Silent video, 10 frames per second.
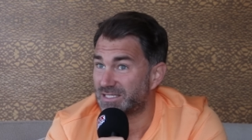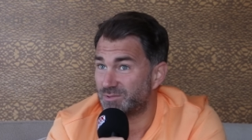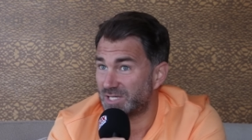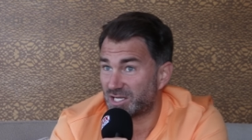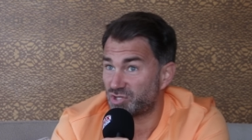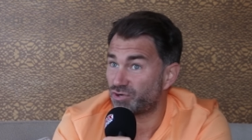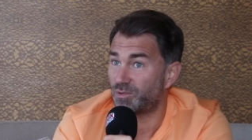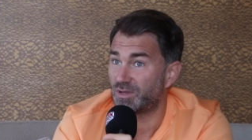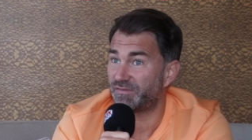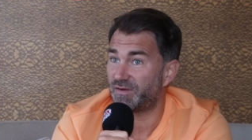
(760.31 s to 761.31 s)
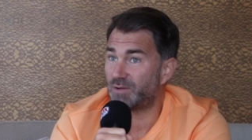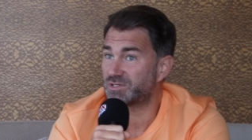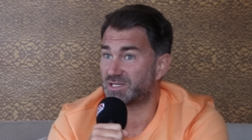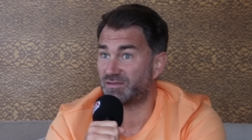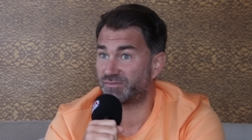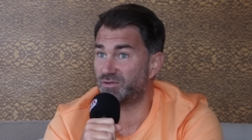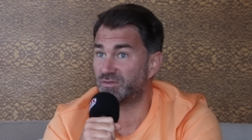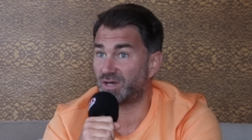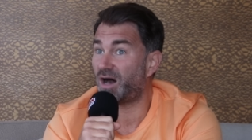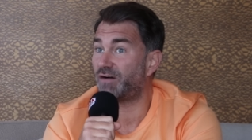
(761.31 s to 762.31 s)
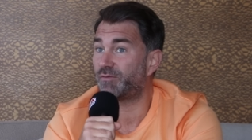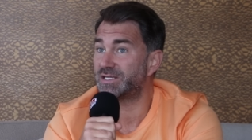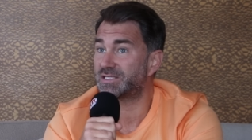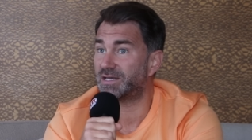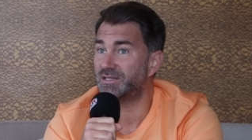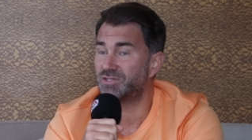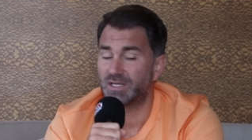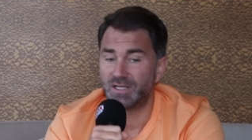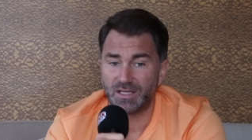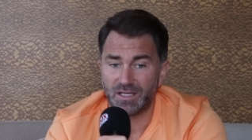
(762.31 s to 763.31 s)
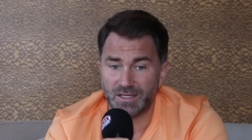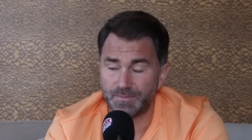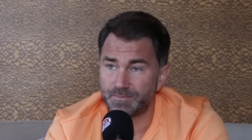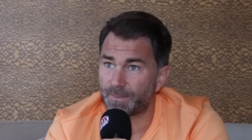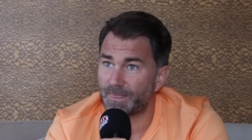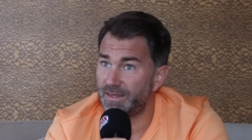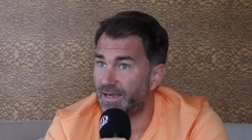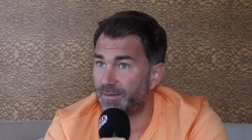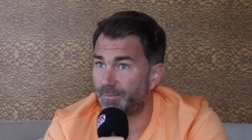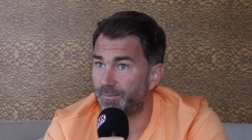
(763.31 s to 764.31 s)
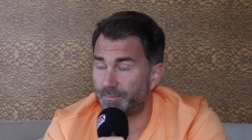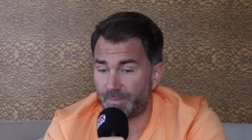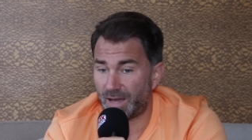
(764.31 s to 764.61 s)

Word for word: He was in control of the fight, wasn't he, through the halfway stage? It's just that left hook kept yeah. landing.